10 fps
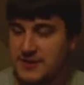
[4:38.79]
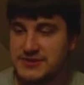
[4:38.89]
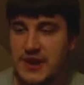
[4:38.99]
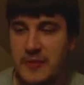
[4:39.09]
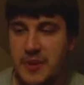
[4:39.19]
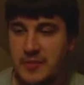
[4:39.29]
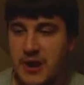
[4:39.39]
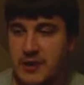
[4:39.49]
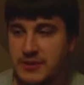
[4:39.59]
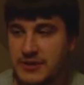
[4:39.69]
So I remember
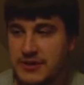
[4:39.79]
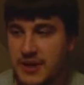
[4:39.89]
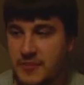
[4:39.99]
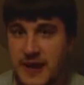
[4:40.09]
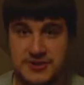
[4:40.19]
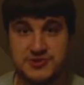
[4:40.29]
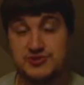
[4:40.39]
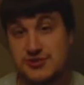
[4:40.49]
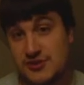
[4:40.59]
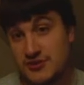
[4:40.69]
I would get up
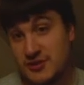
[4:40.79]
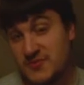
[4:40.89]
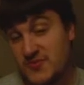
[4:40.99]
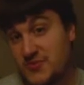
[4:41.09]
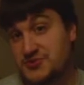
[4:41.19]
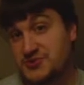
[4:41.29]
extra early before